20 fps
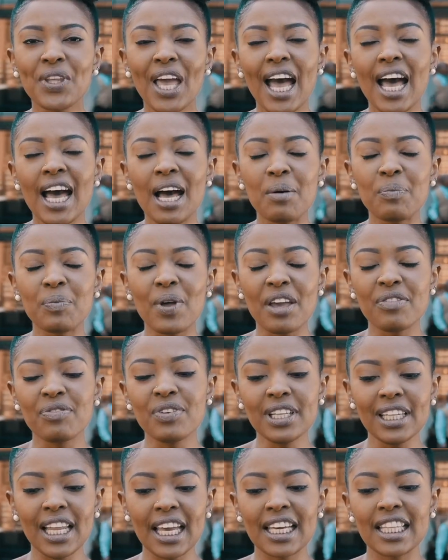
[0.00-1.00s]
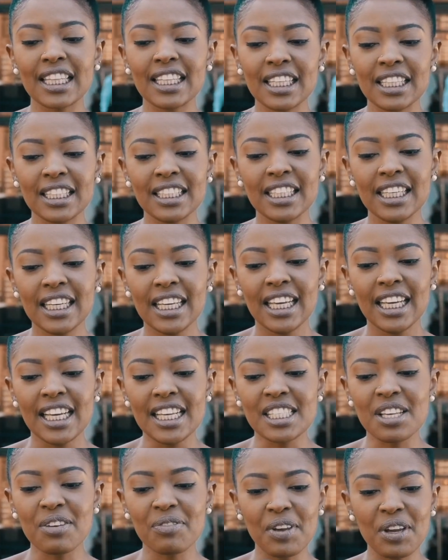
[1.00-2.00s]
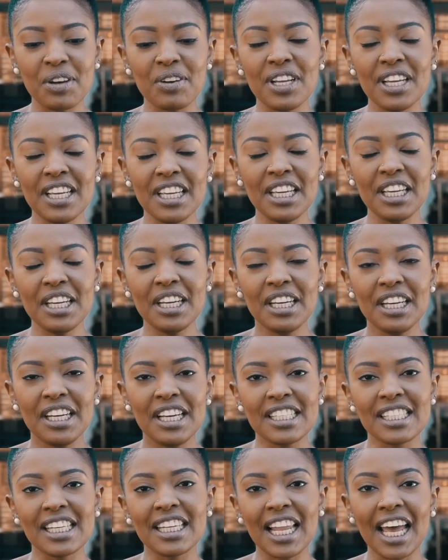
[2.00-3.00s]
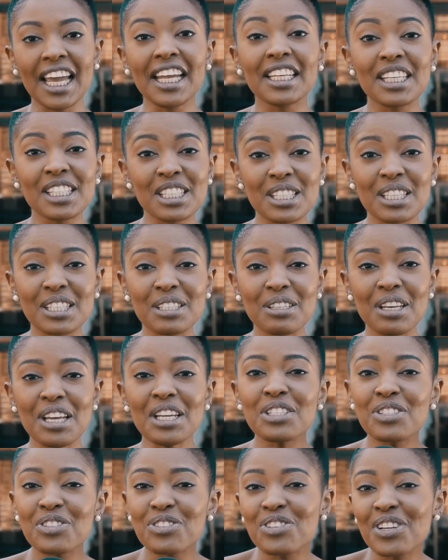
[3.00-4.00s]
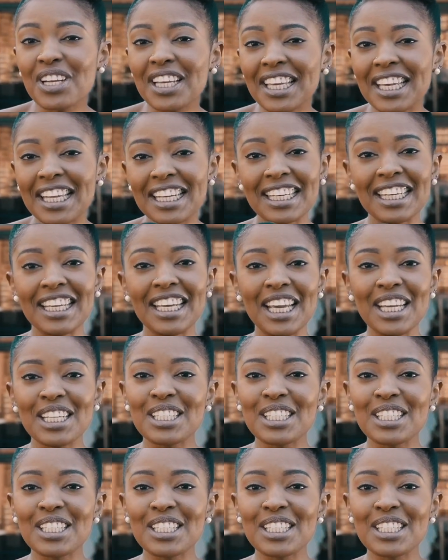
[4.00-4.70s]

I feel like it's a line that's intricately